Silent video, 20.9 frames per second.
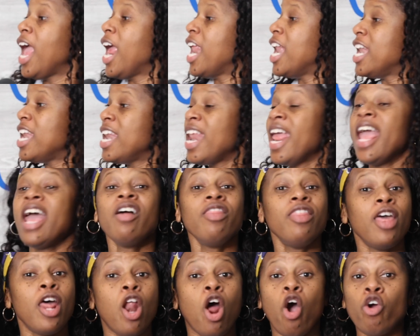Now
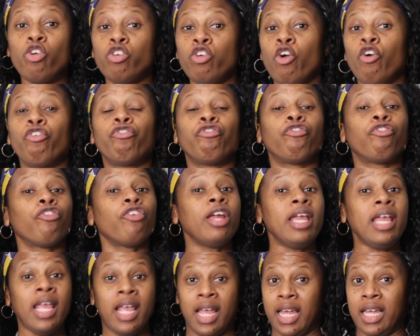that all your
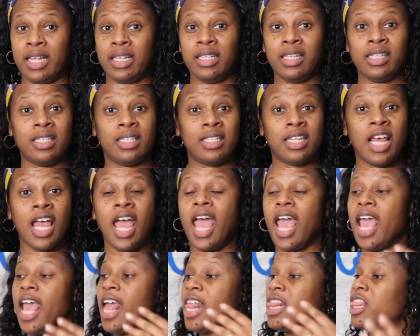friends
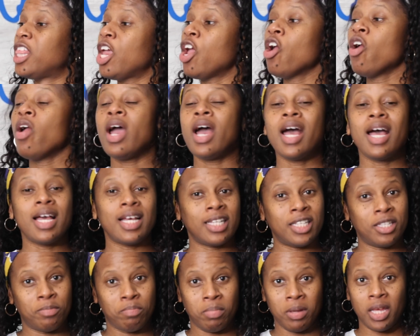and their
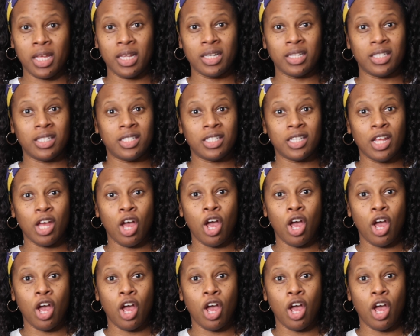husbands